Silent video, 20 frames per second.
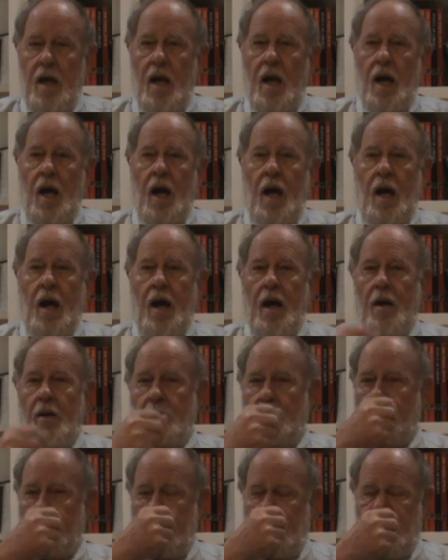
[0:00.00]

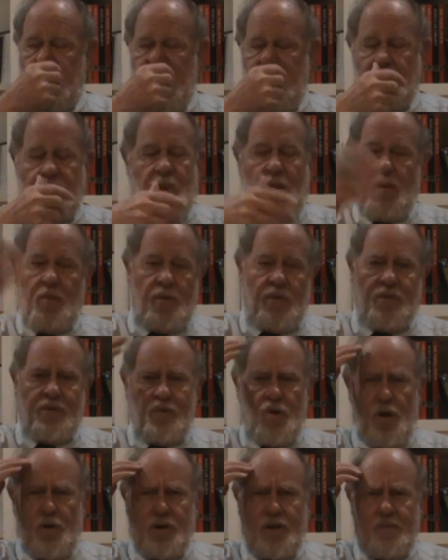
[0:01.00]
They probably would have
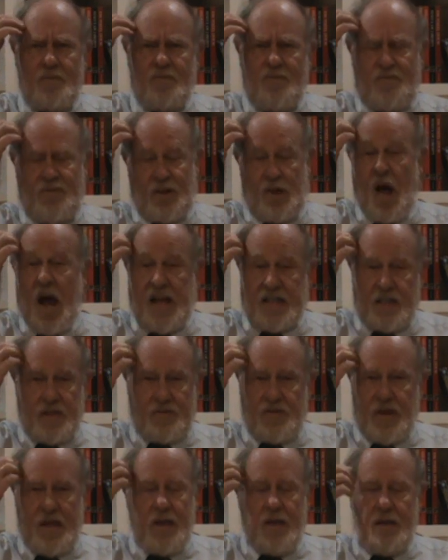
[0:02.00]
called it
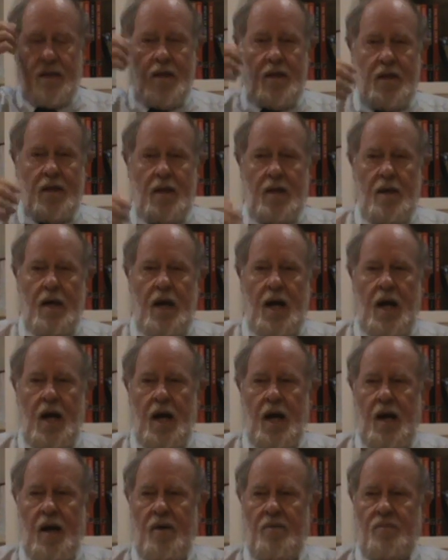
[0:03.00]
philosophy,
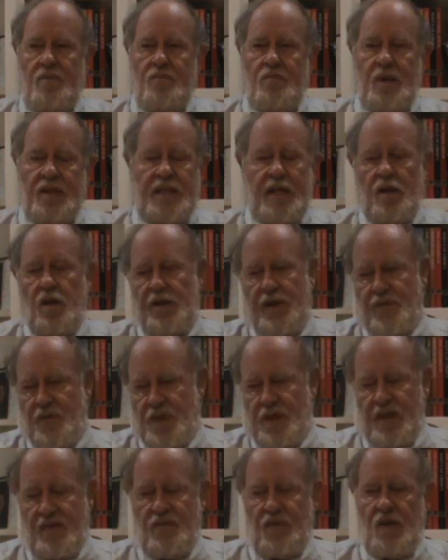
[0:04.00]
but they called
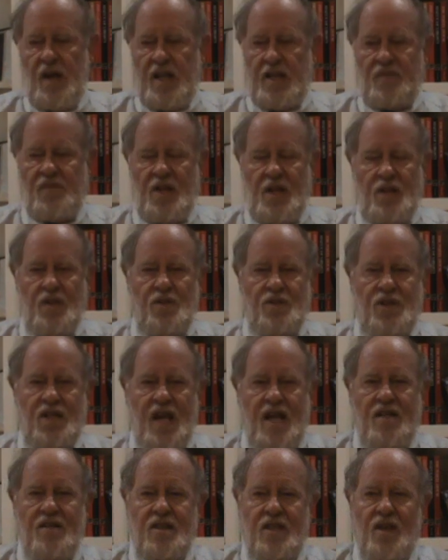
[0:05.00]
everything philosophy in those
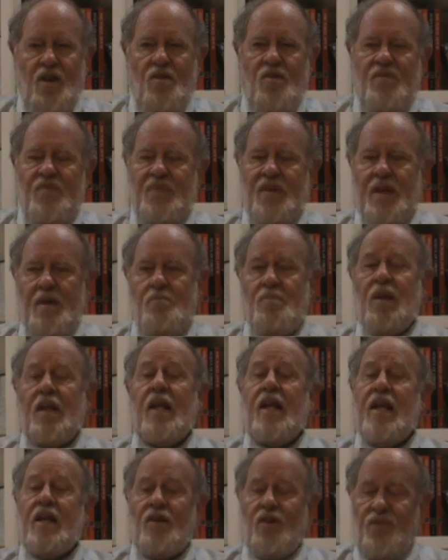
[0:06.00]
days, so
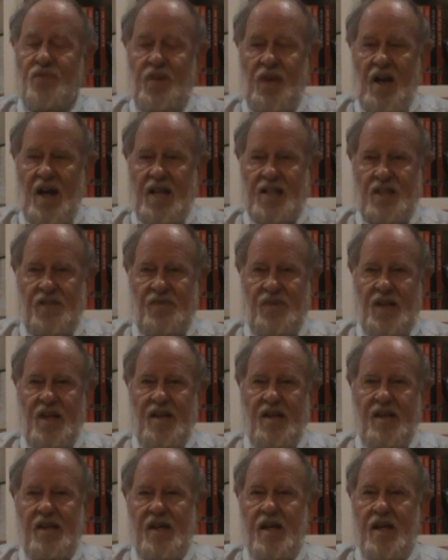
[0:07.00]
political philosophy.
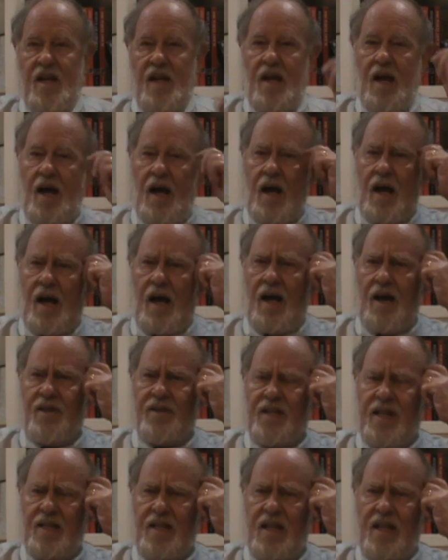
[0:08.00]

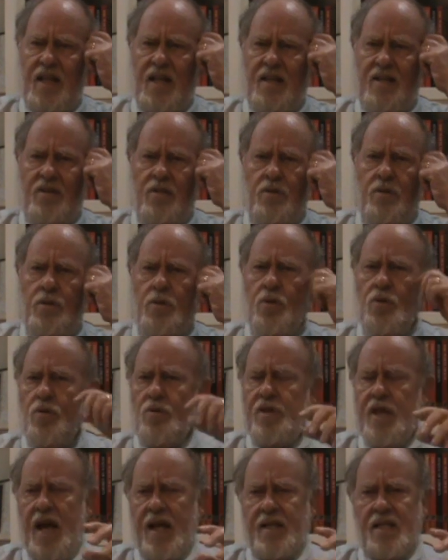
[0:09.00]
That he
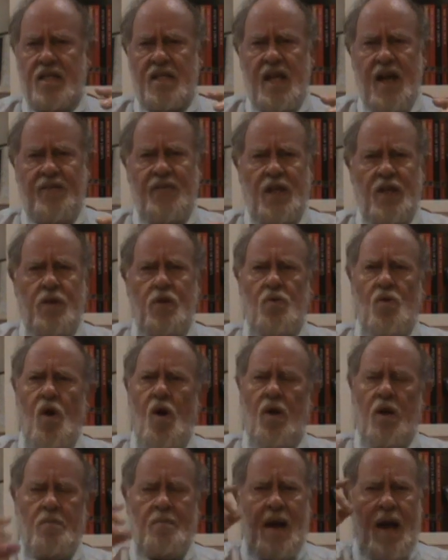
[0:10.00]
knew that stuff. He knew
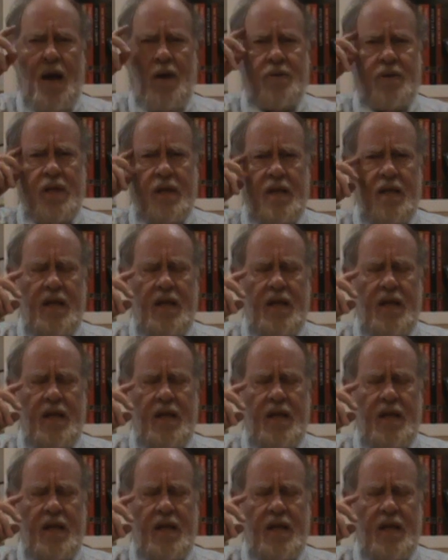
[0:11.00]
all about